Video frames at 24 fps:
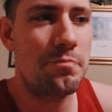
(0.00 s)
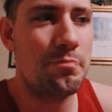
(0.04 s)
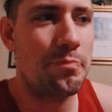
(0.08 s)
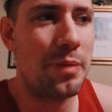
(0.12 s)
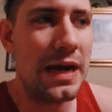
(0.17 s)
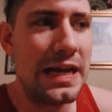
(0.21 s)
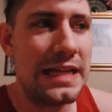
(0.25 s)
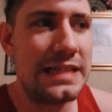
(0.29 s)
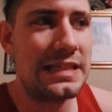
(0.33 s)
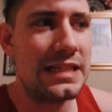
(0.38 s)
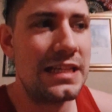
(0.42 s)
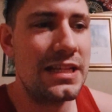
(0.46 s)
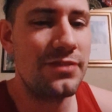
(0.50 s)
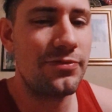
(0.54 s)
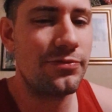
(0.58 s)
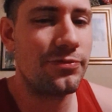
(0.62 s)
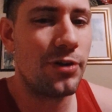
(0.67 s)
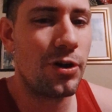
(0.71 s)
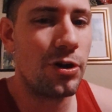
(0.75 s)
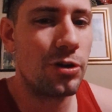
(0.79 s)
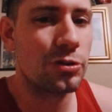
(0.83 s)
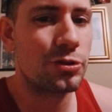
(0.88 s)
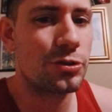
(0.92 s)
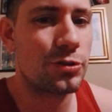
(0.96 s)
by
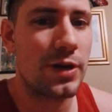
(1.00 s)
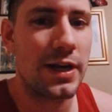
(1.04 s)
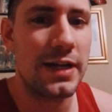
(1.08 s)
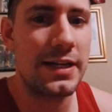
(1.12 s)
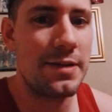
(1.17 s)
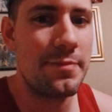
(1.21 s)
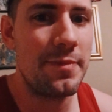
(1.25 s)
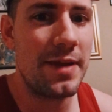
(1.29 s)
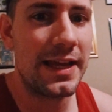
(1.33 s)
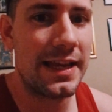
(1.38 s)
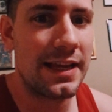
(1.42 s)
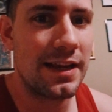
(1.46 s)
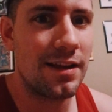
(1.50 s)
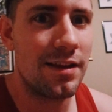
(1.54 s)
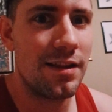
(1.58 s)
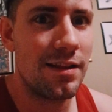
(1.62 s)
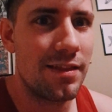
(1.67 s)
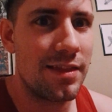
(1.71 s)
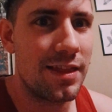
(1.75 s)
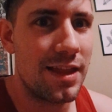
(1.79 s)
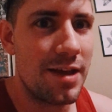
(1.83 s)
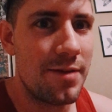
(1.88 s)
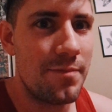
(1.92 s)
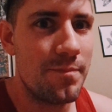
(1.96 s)
default trying to make
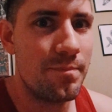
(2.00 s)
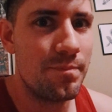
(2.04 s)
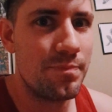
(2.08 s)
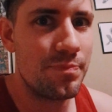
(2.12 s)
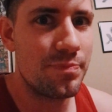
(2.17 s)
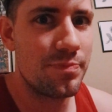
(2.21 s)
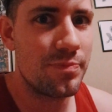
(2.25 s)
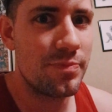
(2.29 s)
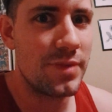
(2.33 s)
them